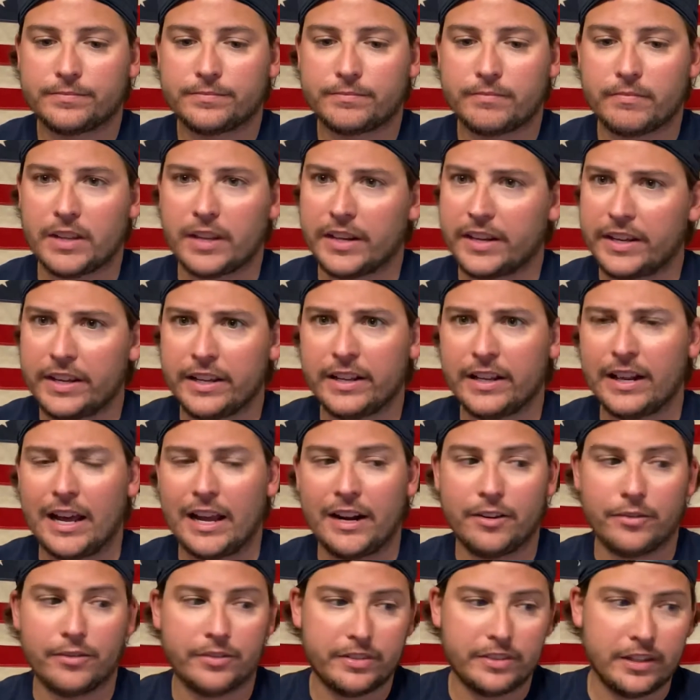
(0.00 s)
Again, I
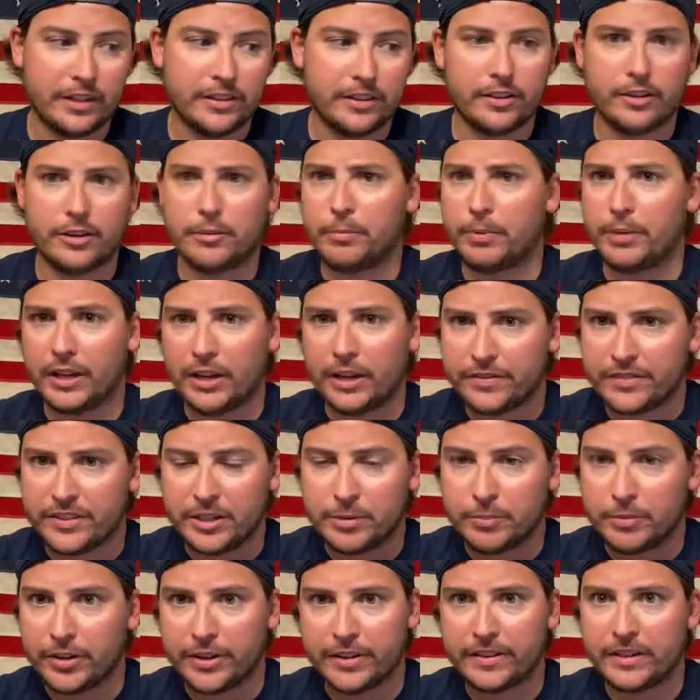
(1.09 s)
don't think they're a playoff team
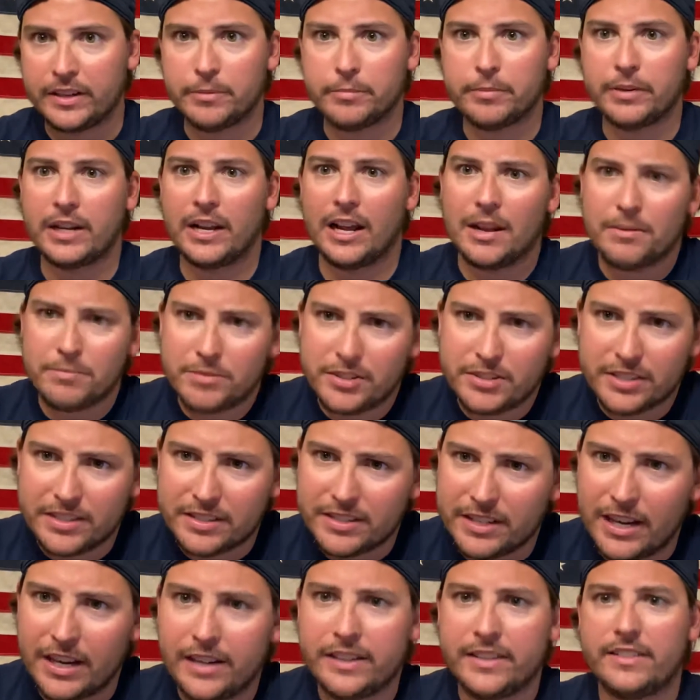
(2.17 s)
or anything, but I'm just
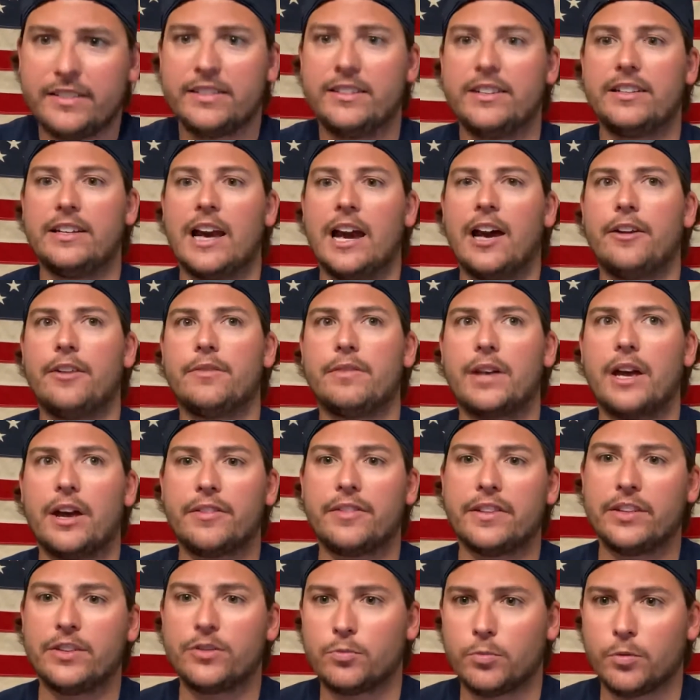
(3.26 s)
excited to see how
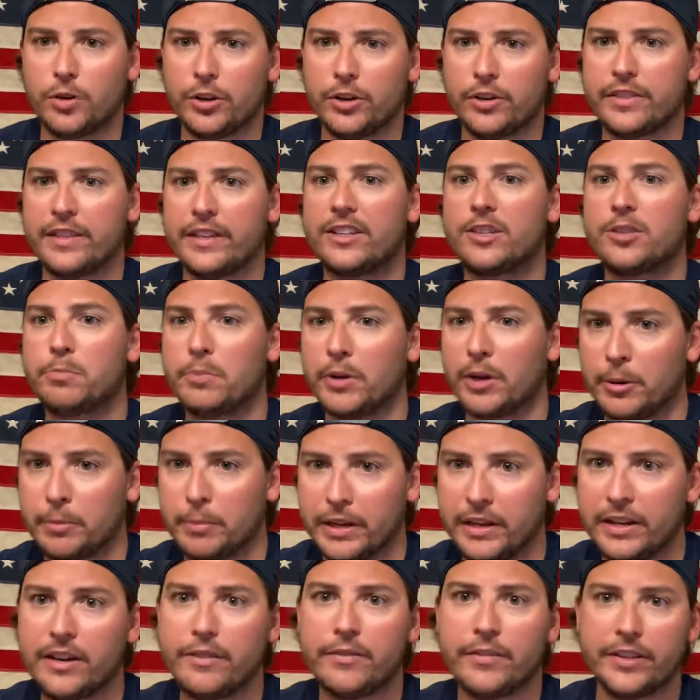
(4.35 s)
things work, the experiment
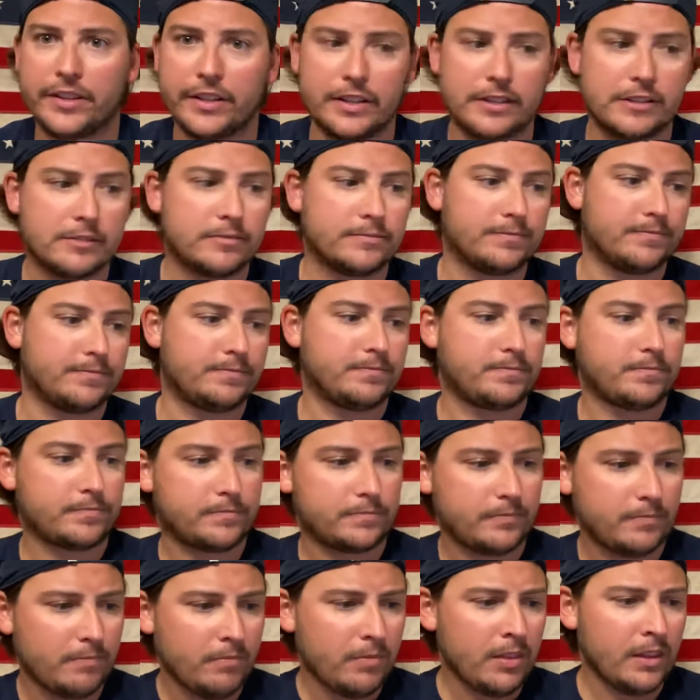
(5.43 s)
and everything.
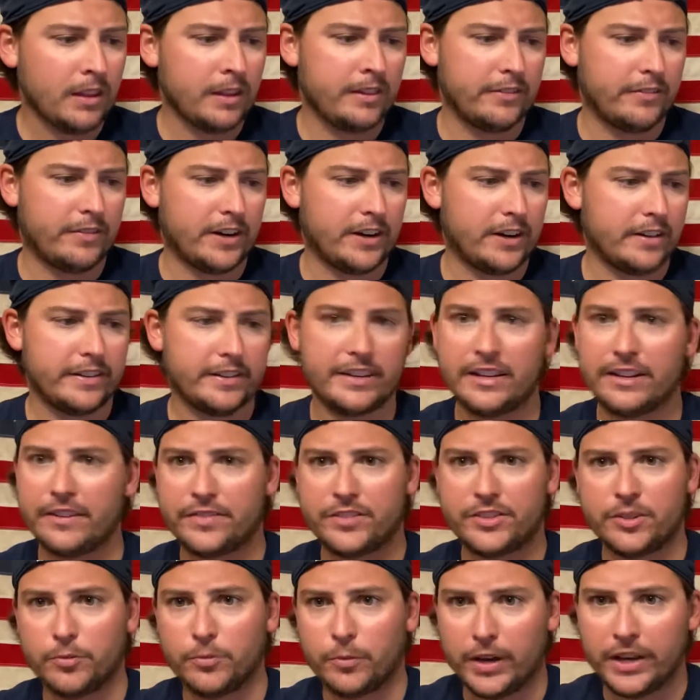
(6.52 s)
And then finally, the
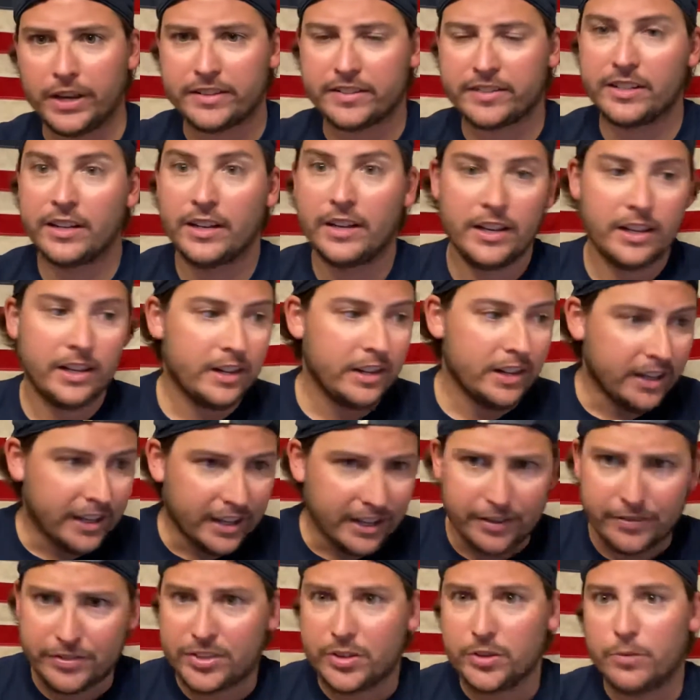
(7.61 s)
NFC West.
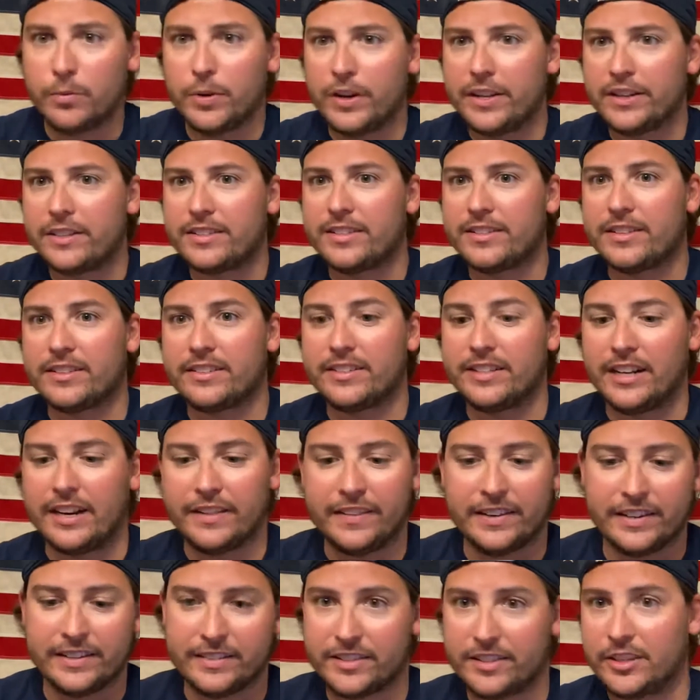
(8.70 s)
NFC West, as I said, I
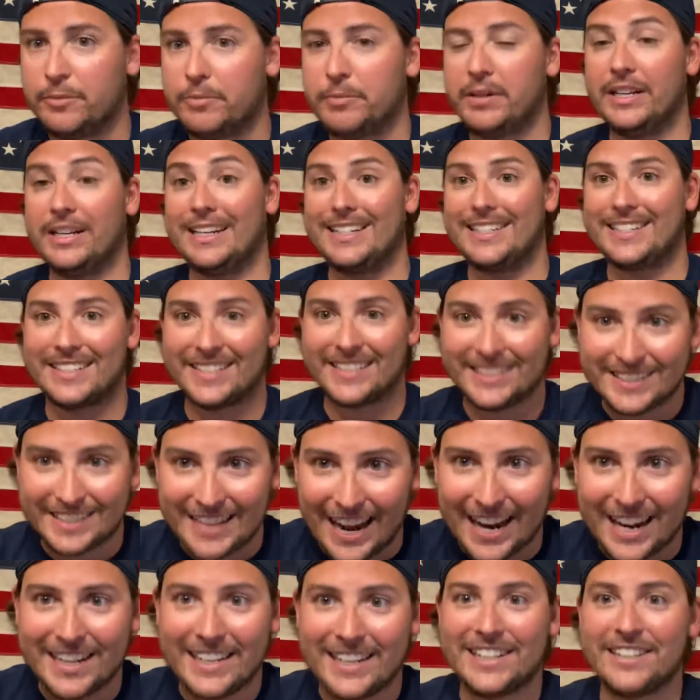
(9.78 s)
think it's going to be an
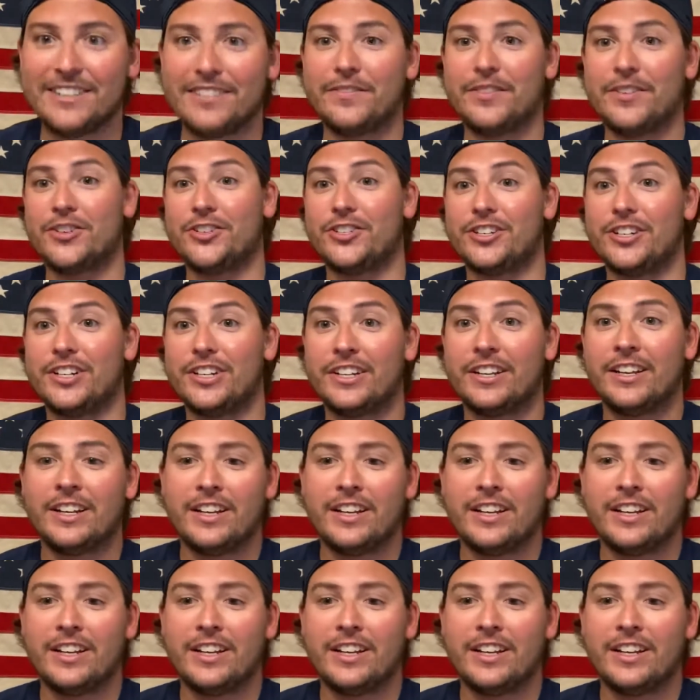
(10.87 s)
exciting division.